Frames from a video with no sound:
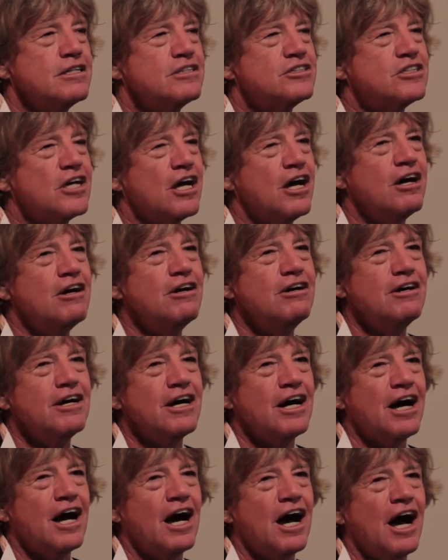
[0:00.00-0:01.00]
So
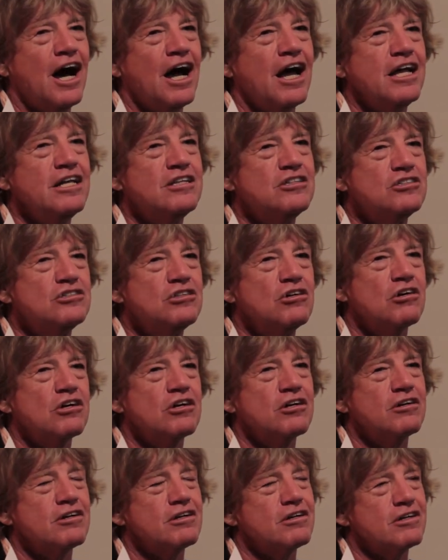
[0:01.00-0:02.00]
I
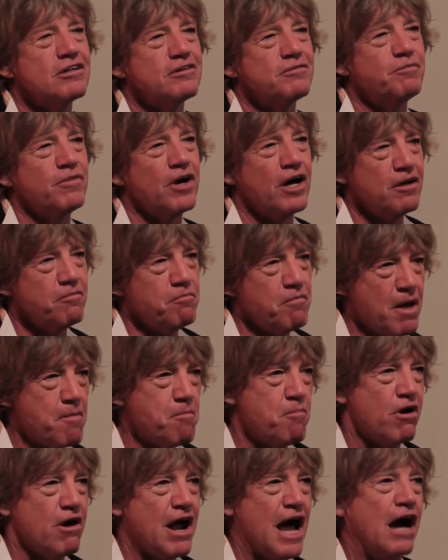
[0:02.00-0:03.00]
took my
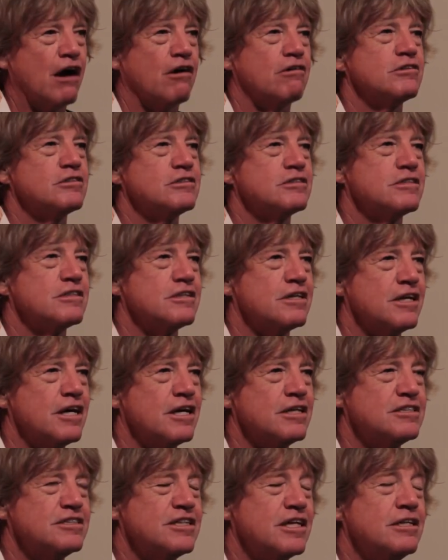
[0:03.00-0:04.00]
member out
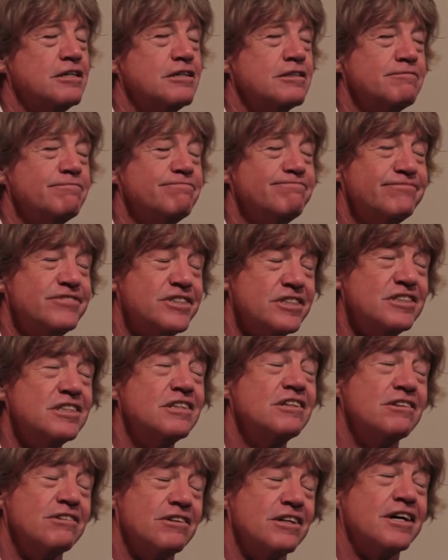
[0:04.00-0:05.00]
and said, does
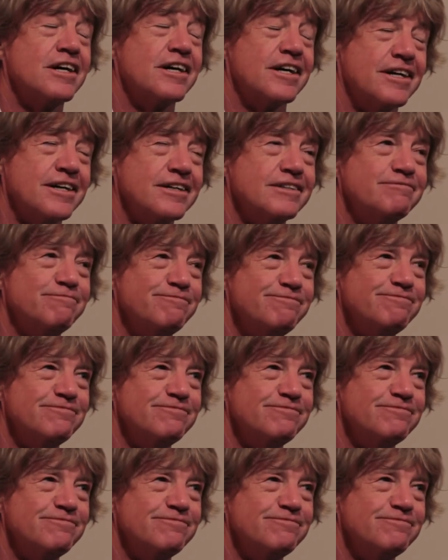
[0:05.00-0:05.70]
it look like it?